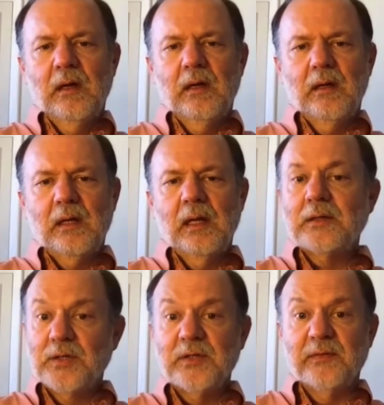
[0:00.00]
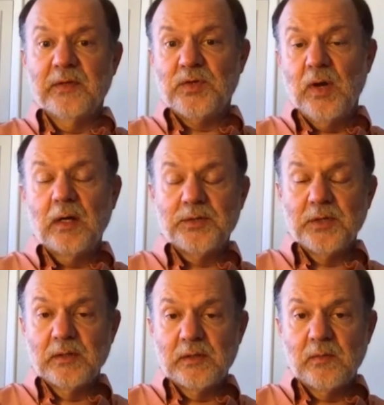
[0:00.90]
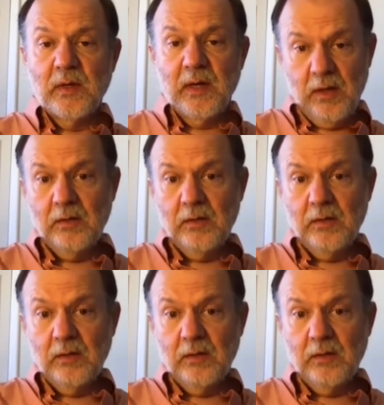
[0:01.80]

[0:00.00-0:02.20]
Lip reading: collections of instructions, what I call